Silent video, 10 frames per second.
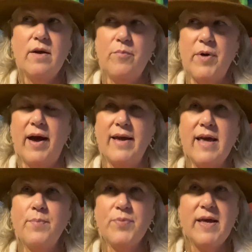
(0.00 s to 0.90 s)
but I
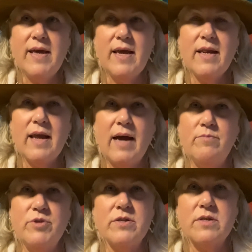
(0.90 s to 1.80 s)
kept thinking, I'm
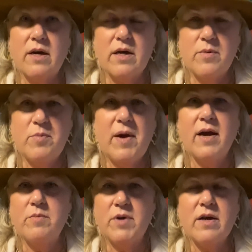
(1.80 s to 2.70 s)
just not coming
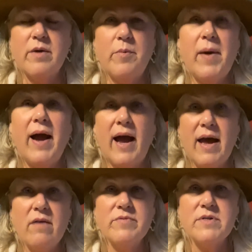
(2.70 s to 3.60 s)
back. I'm not coming back. I
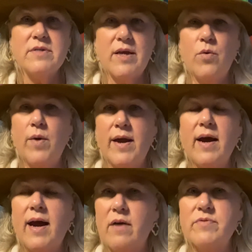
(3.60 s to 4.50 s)
have to stay awake.
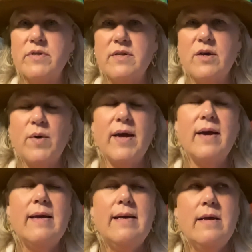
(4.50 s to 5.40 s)
I have to stay awake.
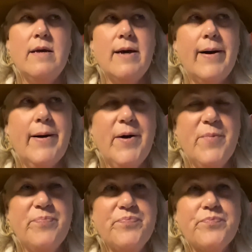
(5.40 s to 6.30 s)

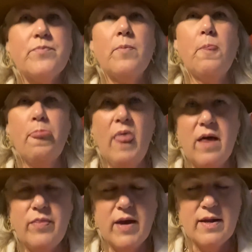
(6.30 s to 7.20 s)
Um,
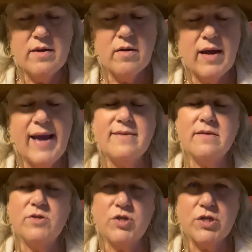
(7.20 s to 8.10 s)
and then as
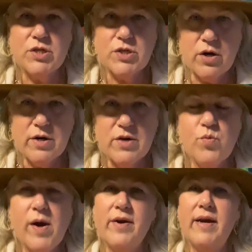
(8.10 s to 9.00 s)
it started
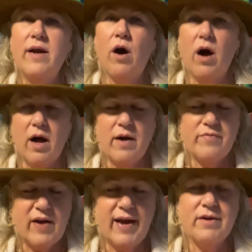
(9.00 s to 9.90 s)
wearing off,
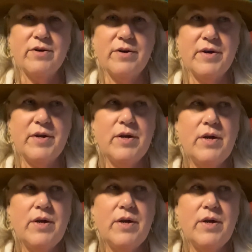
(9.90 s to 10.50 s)
I could,